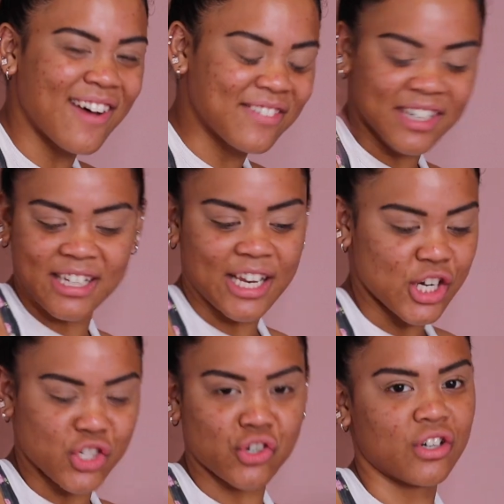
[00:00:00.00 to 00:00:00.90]
have an
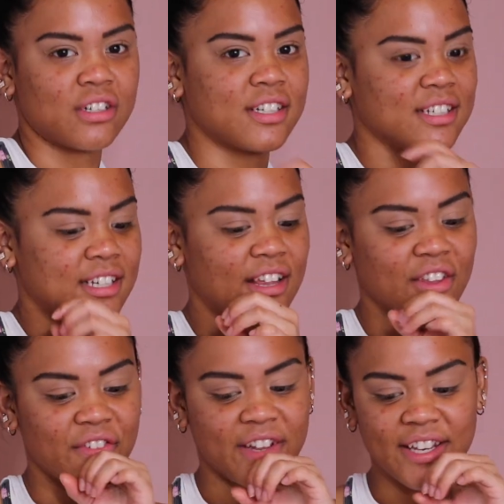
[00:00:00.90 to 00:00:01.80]
intro in
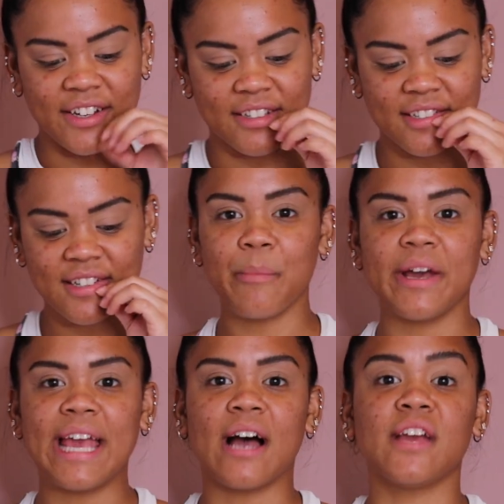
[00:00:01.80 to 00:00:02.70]
another video.
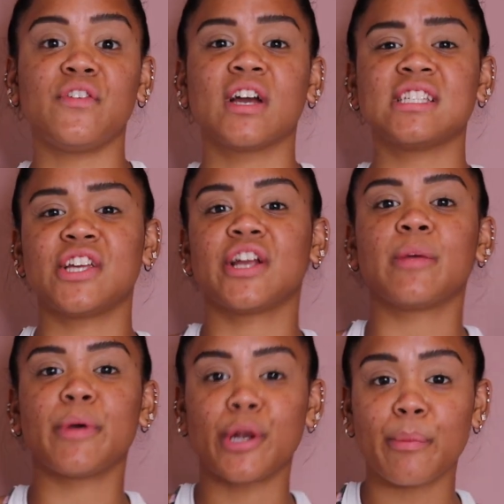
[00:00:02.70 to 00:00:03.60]
But yeah, if you guys hear
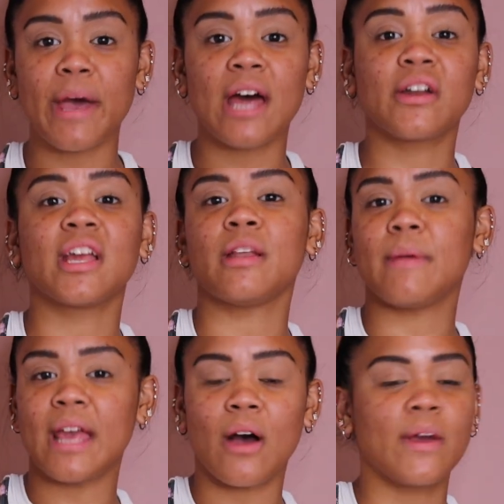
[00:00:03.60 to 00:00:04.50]
any pitter-pattering, any
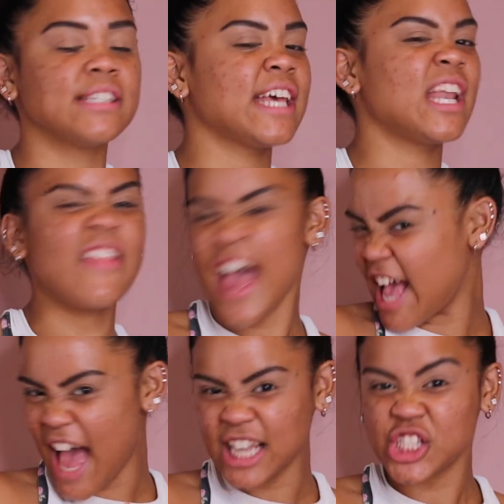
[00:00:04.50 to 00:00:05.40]
meowings, any
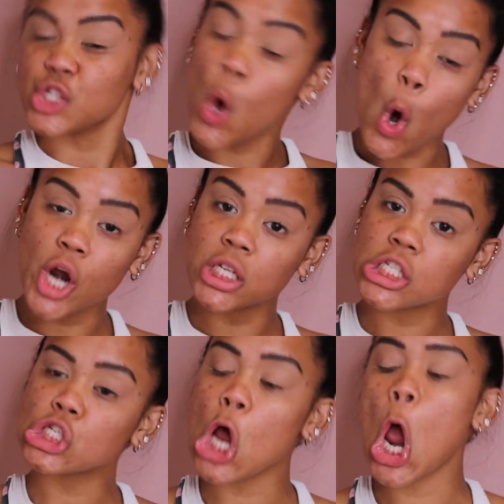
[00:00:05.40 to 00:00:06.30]
that kind of sort,
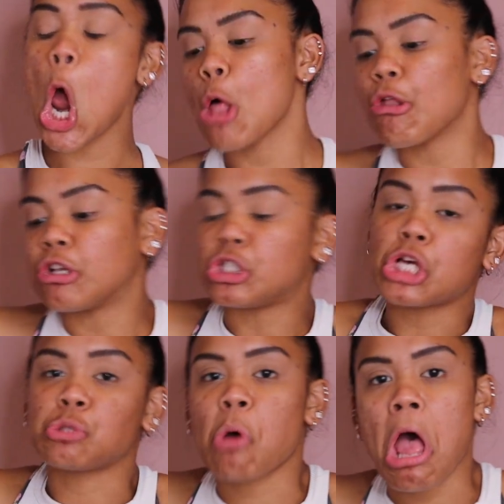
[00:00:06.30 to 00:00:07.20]

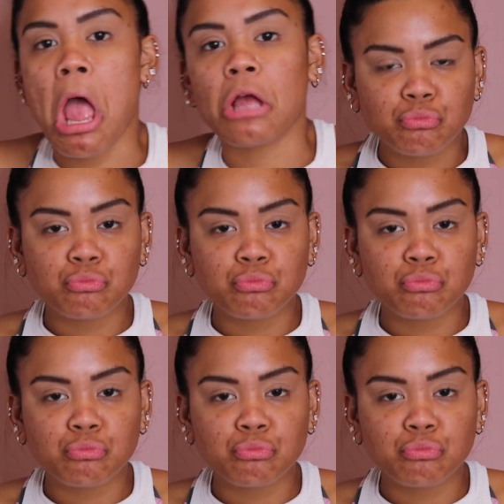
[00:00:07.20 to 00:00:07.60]
just what?